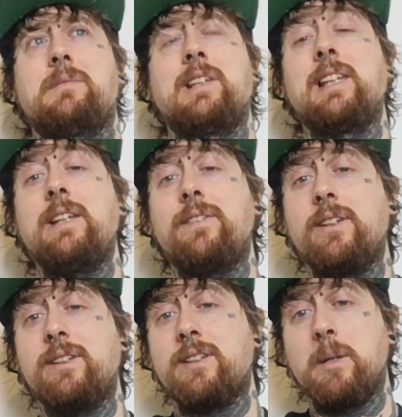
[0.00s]

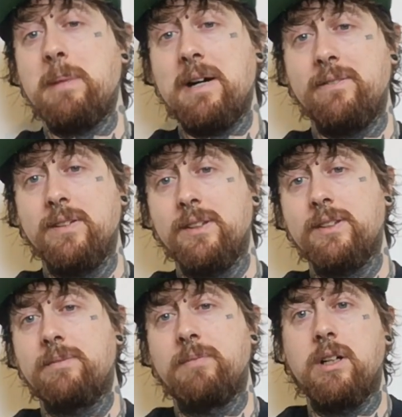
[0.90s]
leaflets or
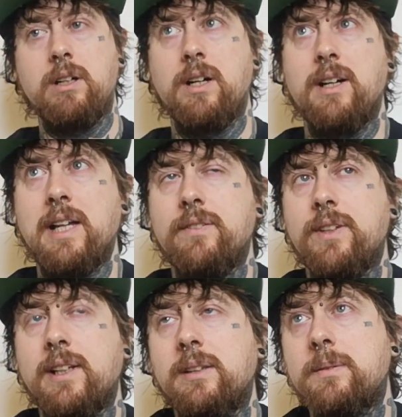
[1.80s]
pamphlets or
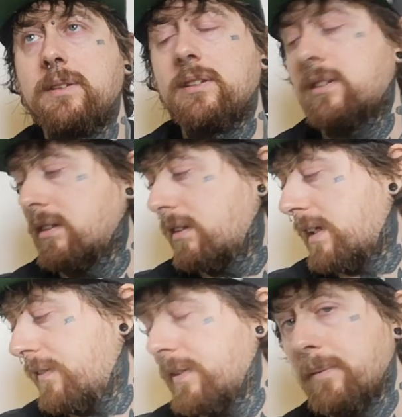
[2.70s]
advertisements or
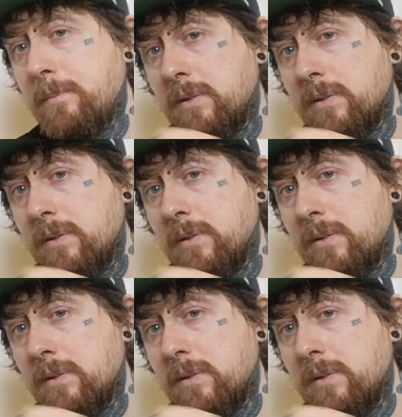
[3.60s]
anything,